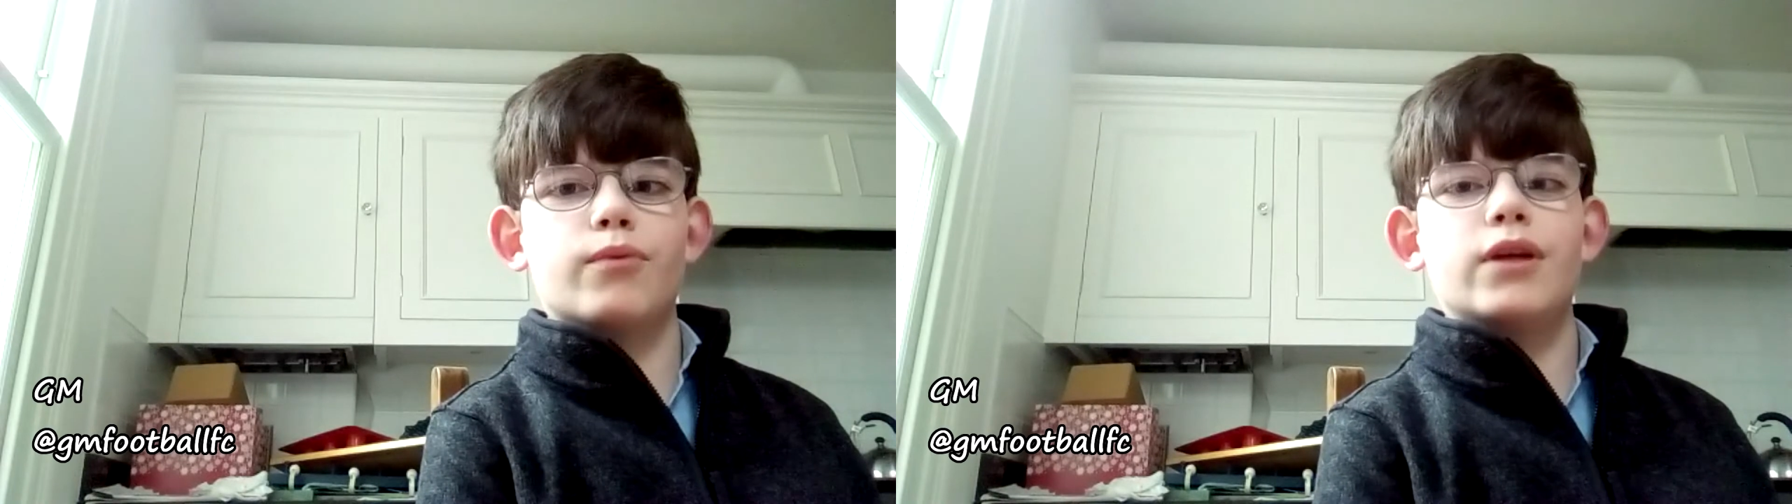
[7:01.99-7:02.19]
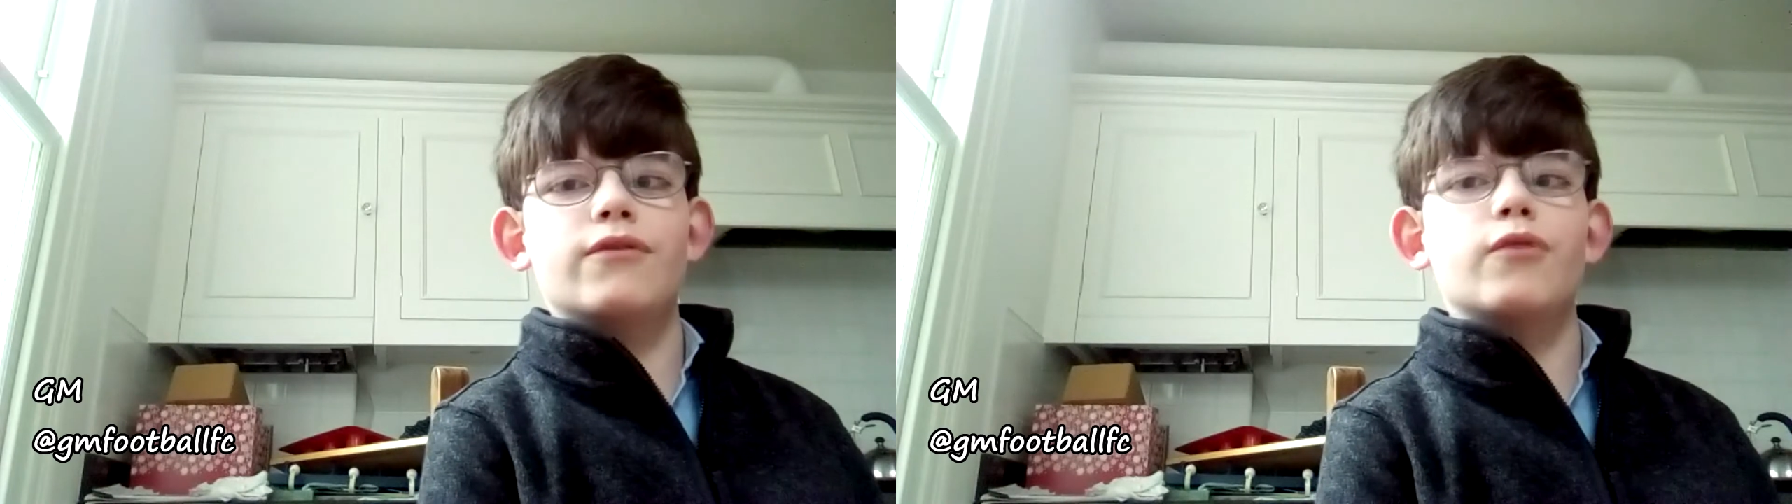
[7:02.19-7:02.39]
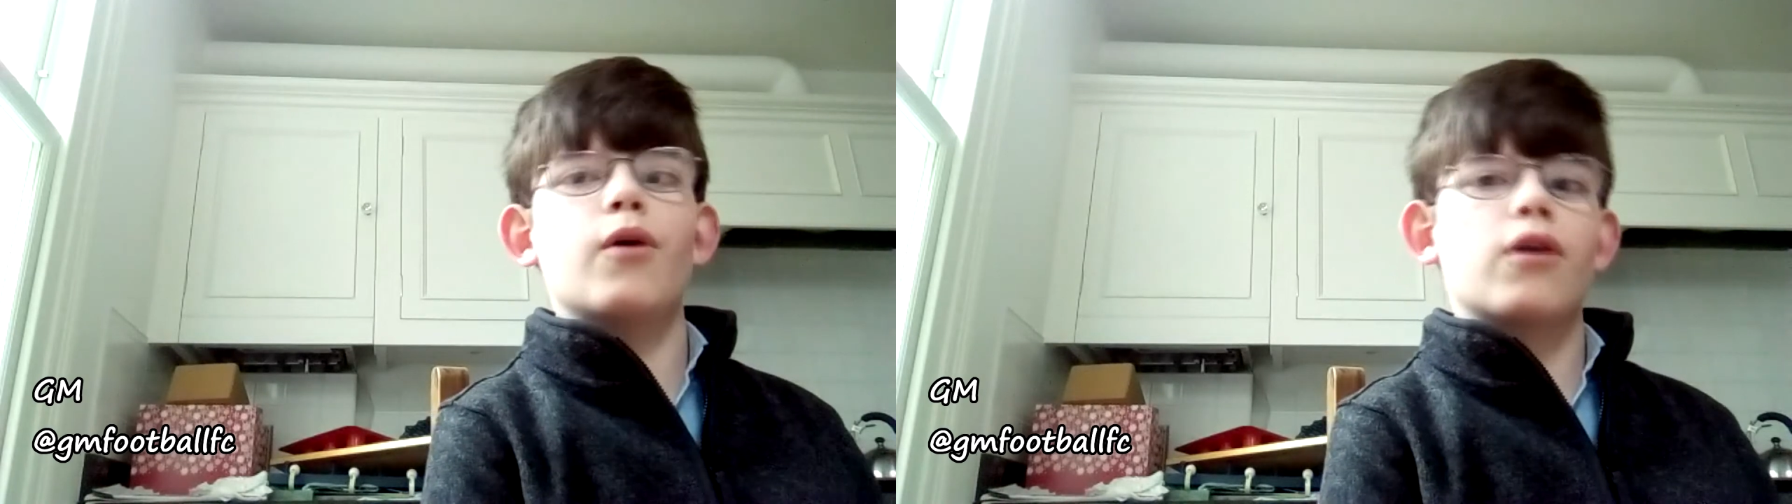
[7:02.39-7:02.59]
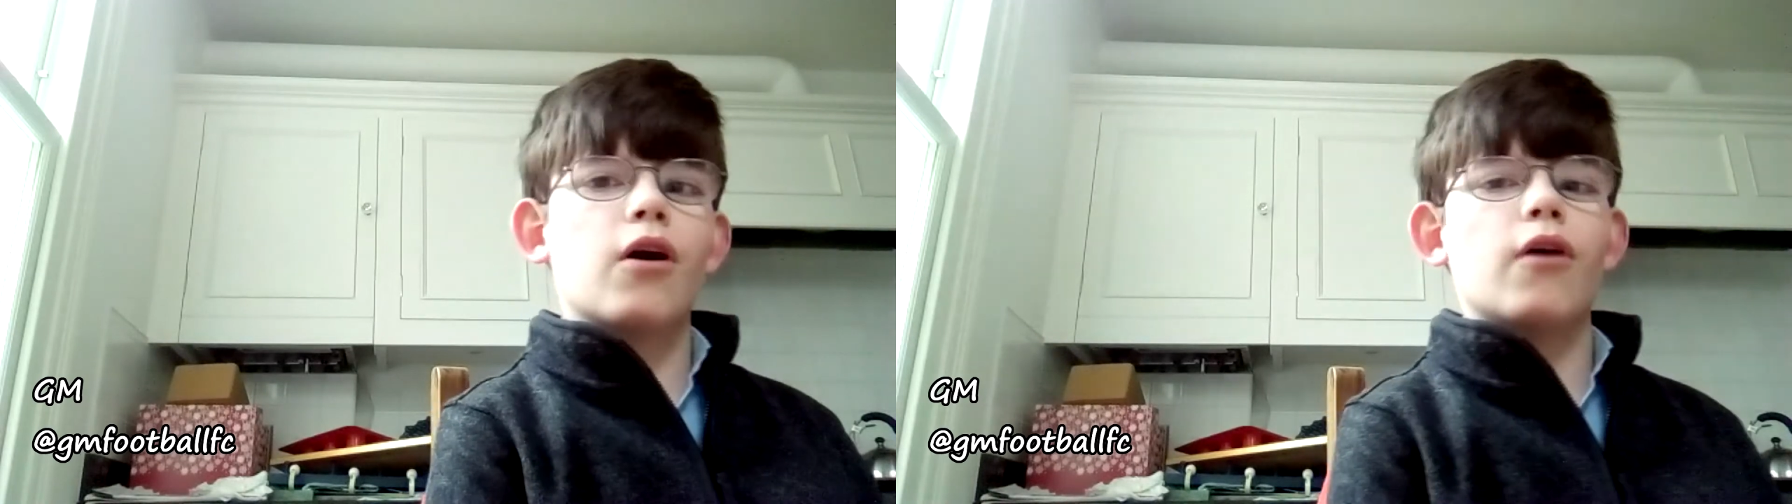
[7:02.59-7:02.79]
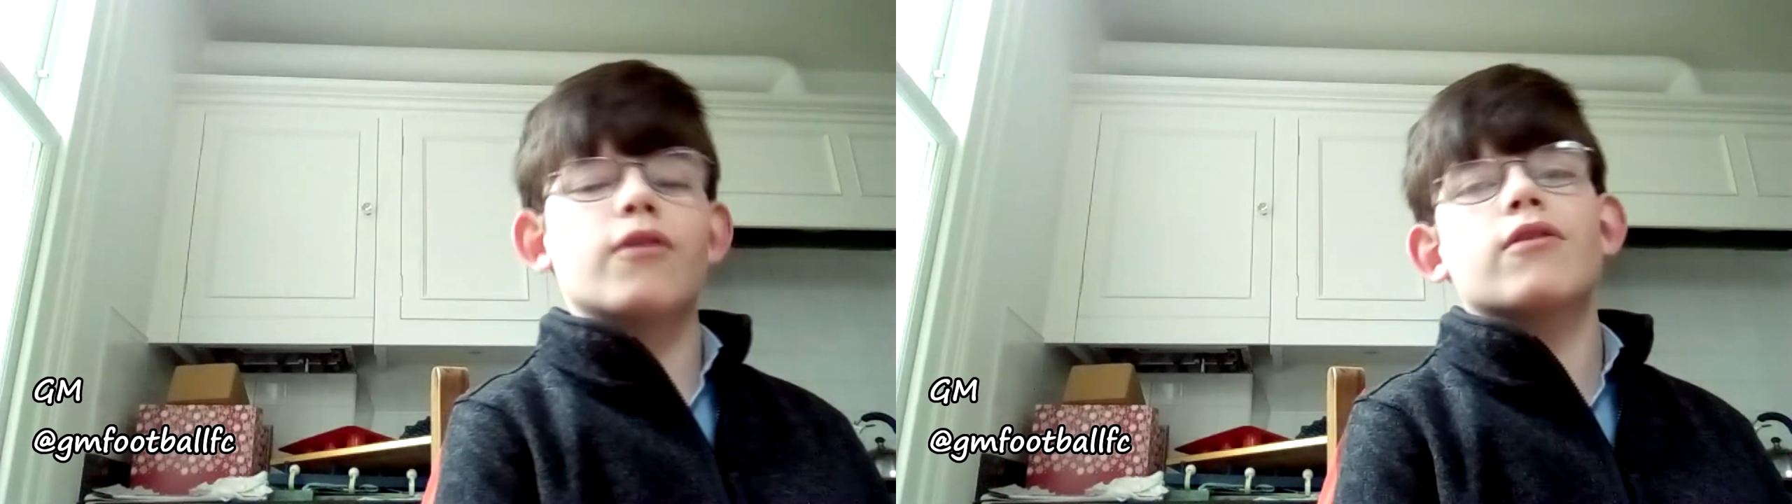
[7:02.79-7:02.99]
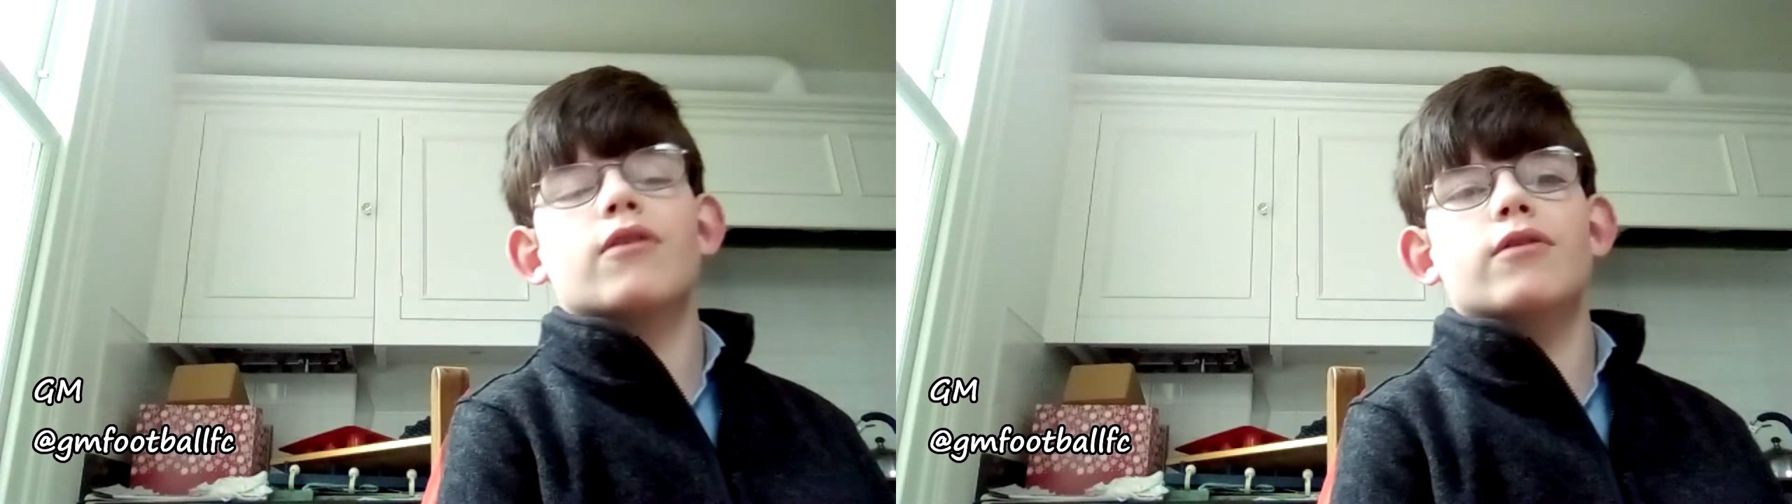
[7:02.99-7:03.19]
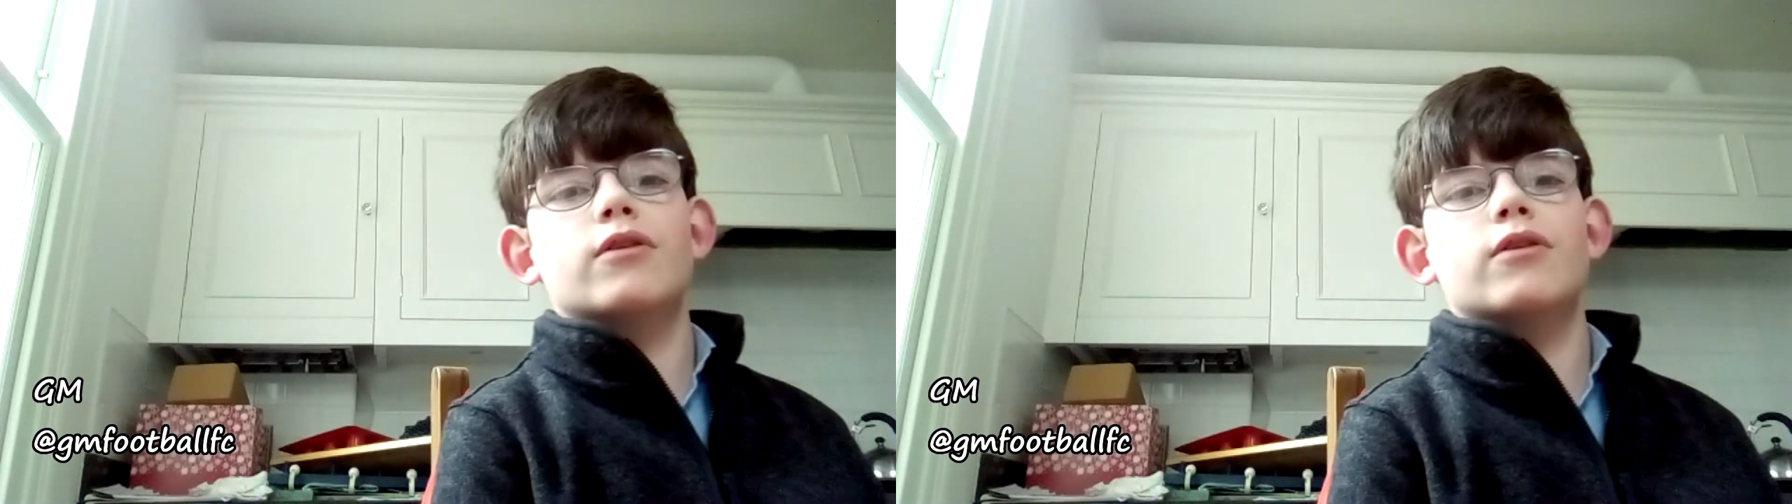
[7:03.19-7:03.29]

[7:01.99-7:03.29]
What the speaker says: preview on ours, so